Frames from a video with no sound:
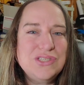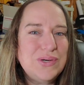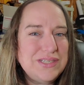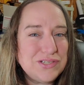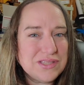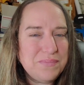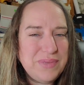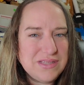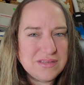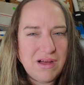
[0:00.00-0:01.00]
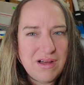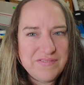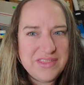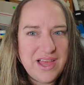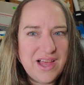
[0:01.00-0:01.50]
So I took the pens
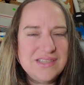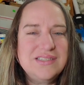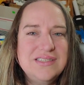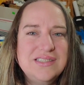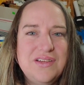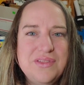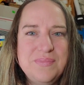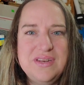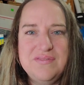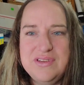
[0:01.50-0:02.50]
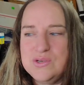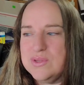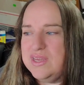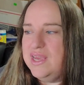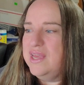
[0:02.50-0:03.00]
off the hat to sell them
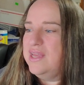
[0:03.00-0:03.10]
individually.